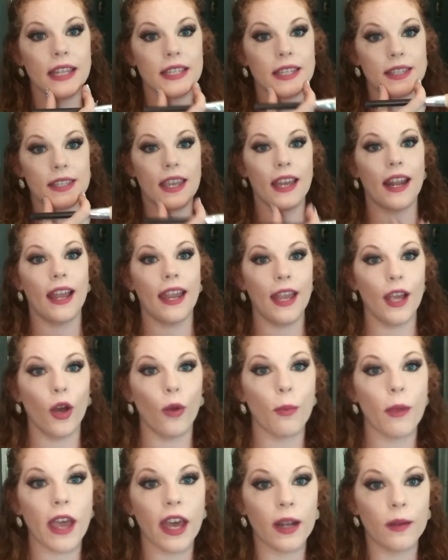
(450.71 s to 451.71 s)
this is going to
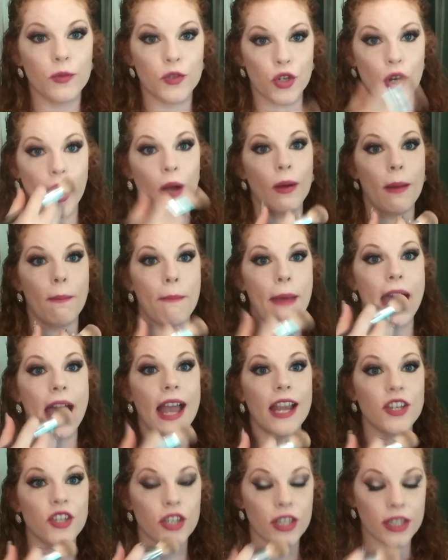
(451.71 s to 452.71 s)
help kind of draw it
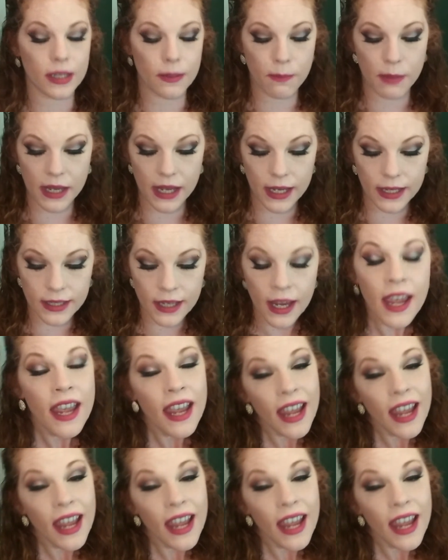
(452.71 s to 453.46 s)
back just a bit.